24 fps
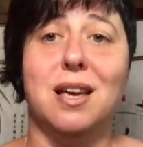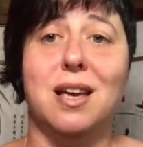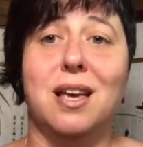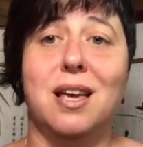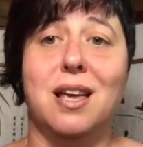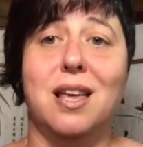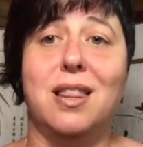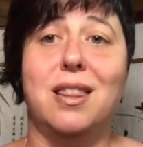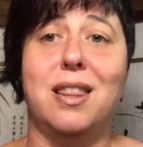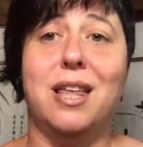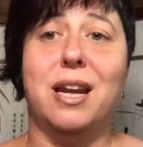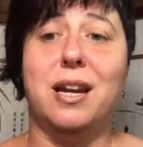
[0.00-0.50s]

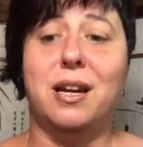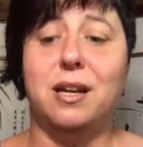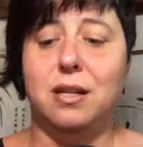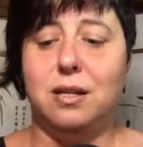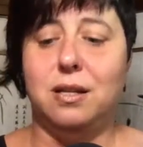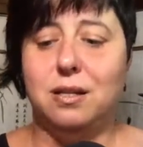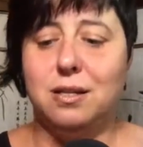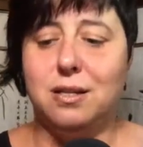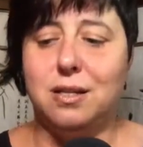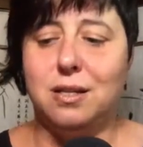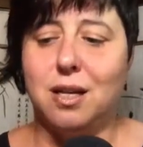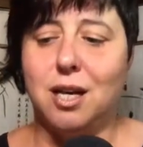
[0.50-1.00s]
than it
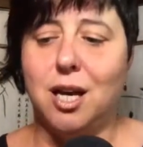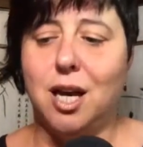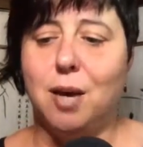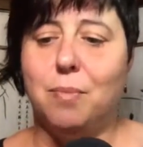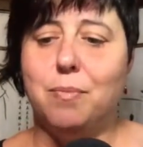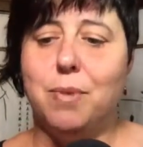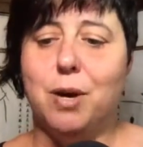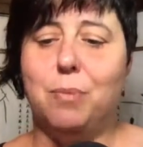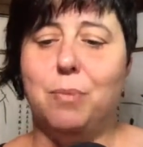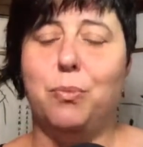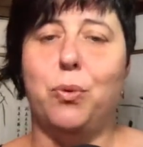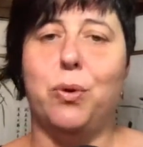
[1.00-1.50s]
is to come
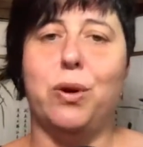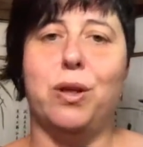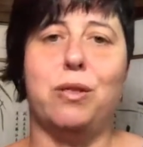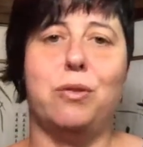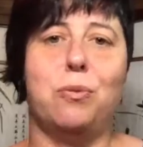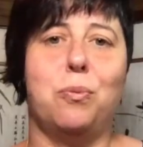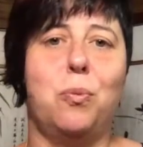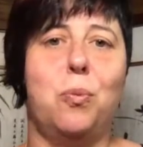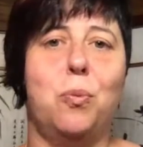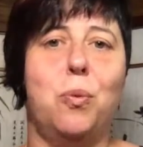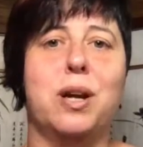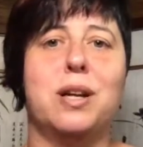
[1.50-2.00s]
up with
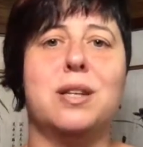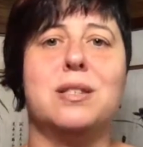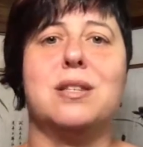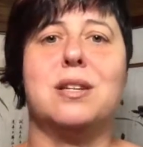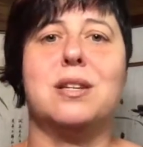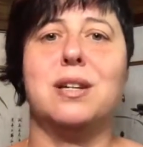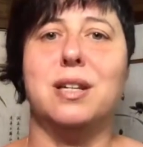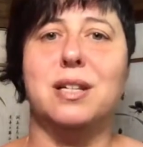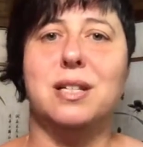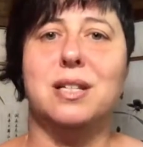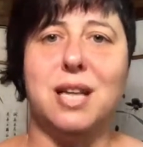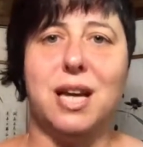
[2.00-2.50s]
what it's going
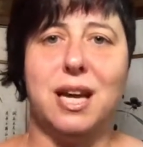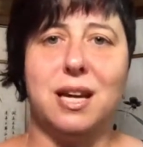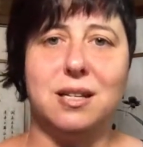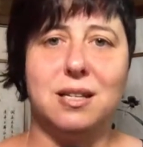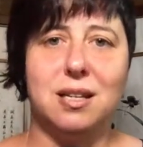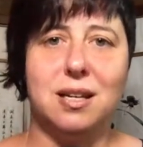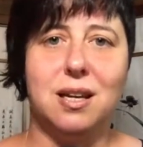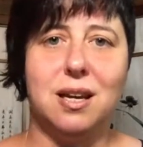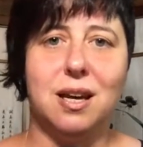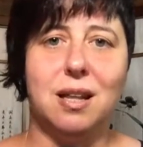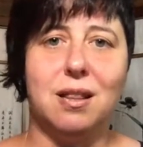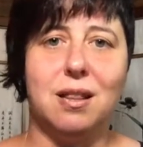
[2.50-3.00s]
to take to
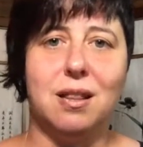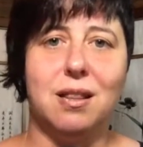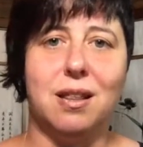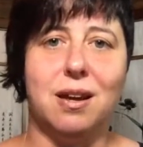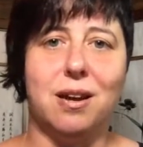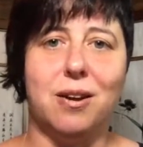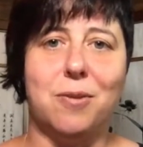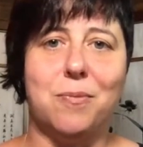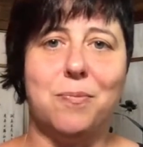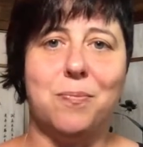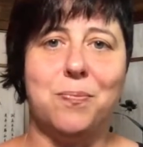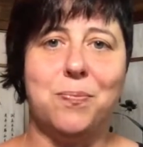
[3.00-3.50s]
get there.
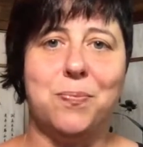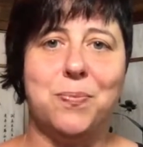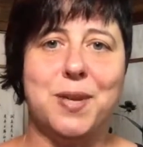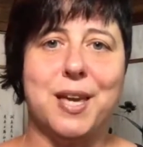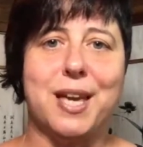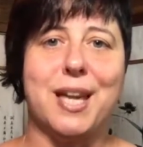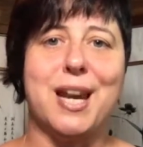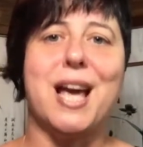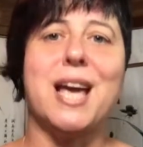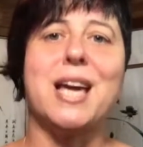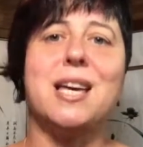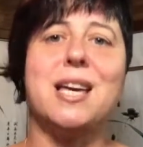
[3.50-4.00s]
And I
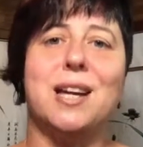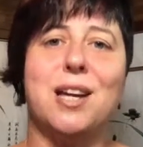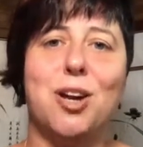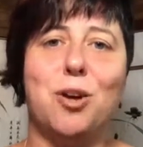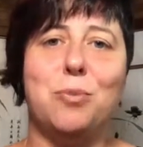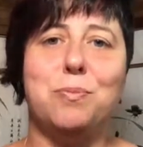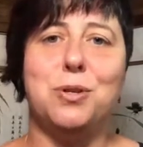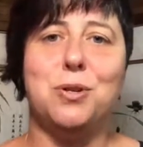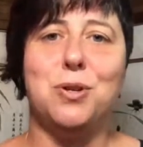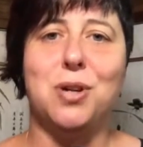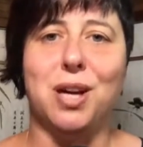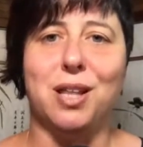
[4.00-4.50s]
can help you
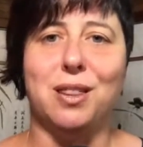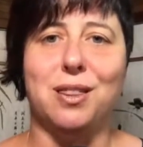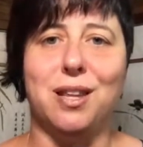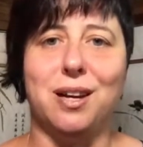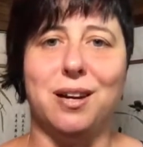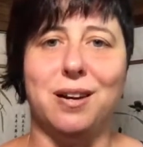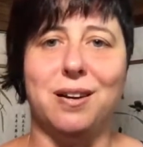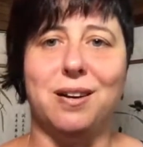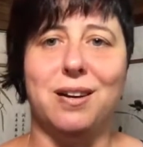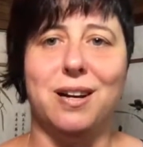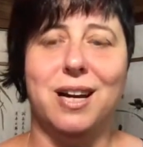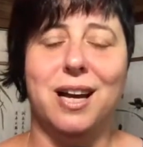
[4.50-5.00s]
get there.
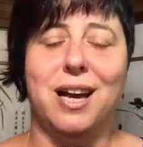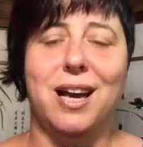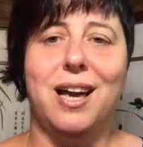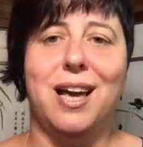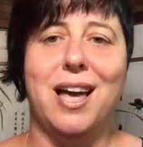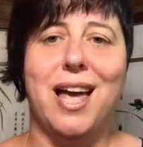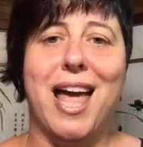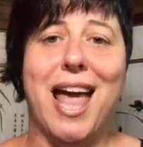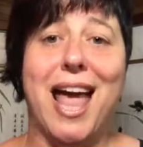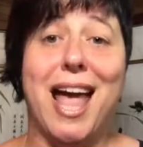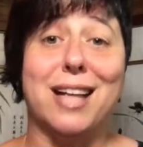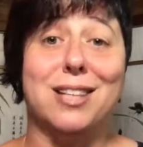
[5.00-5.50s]

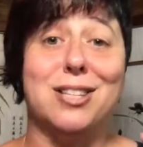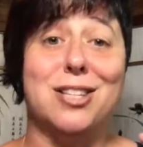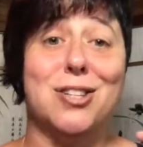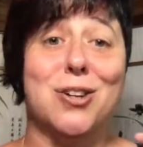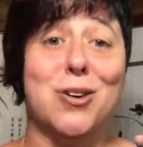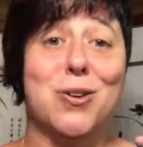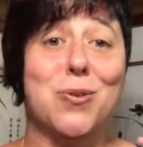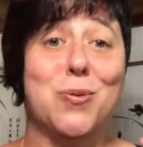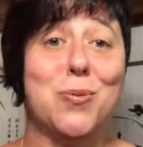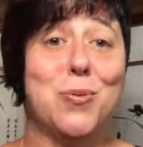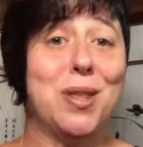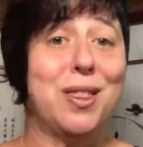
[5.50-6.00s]
And so
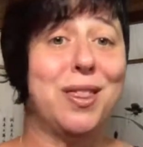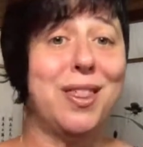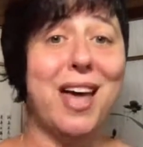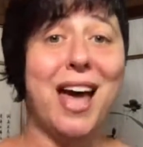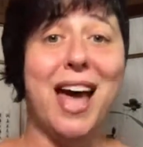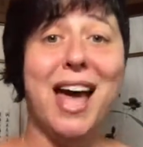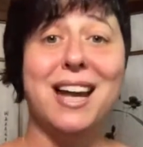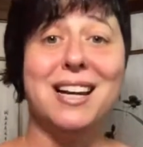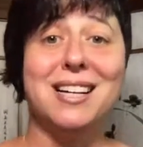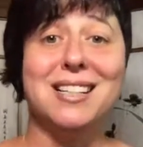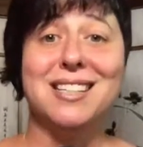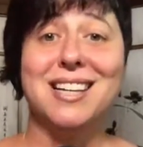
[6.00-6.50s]
with that,
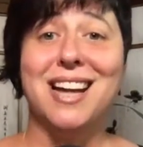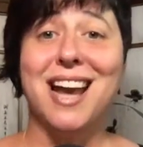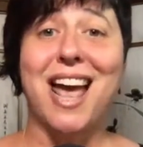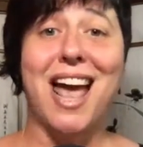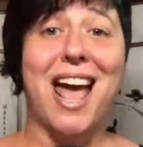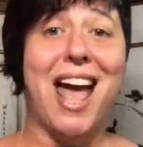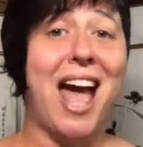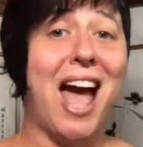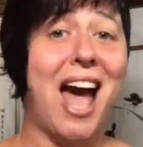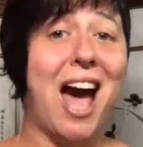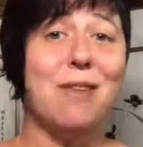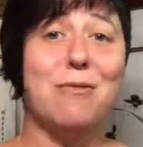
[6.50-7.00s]

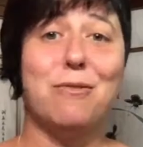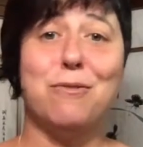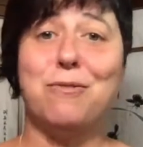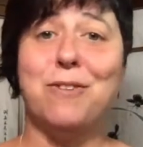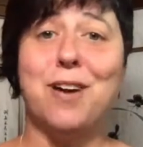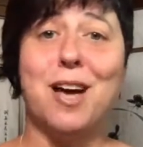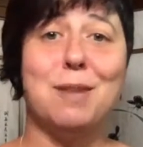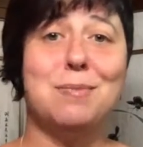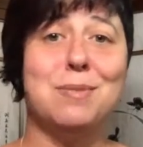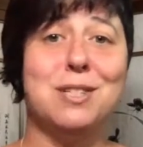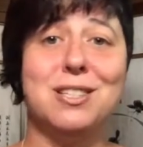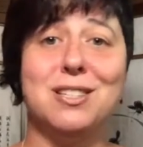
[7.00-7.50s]
have a
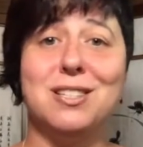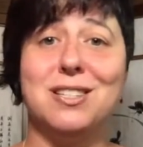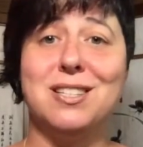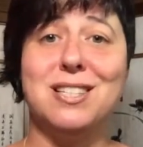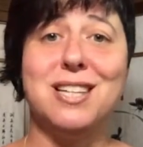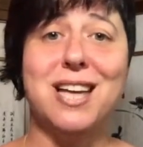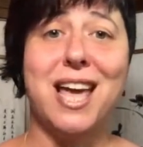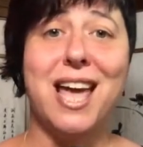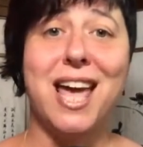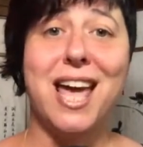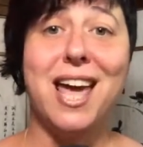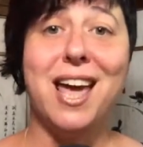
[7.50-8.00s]
fabulous
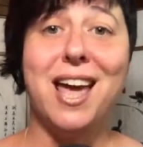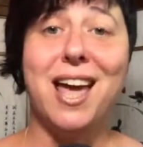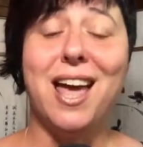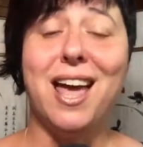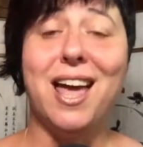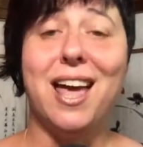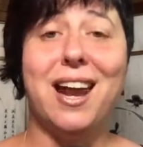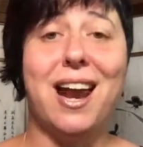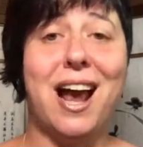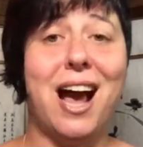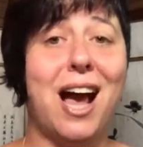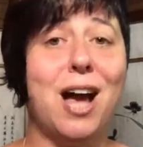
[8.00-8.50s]
day, and
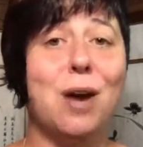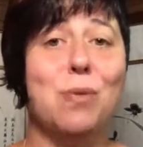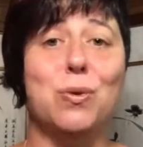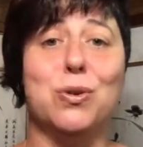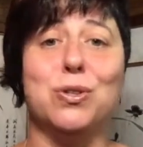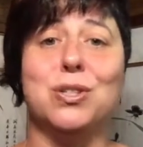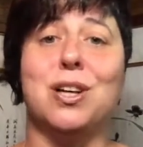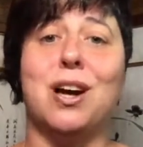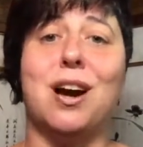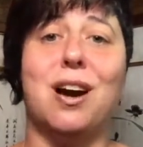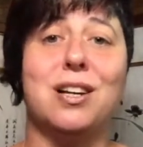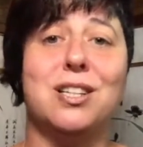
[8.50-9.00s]
I will
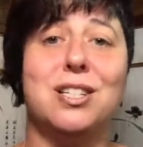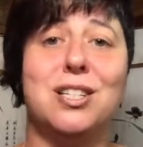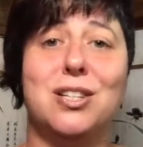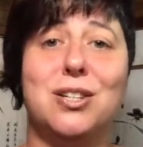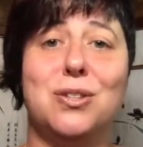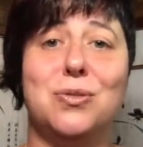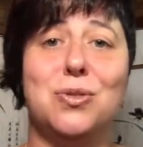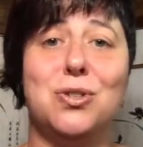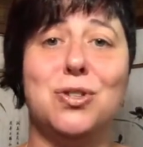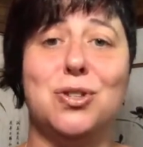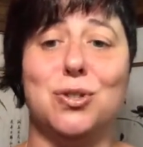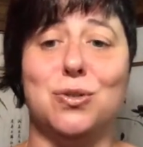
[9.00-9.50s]
talk to you
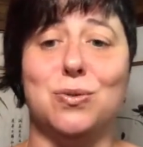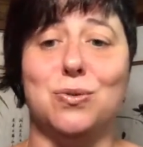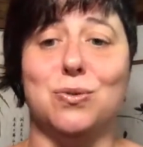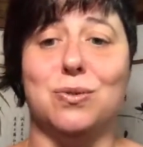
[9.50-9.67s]
soon.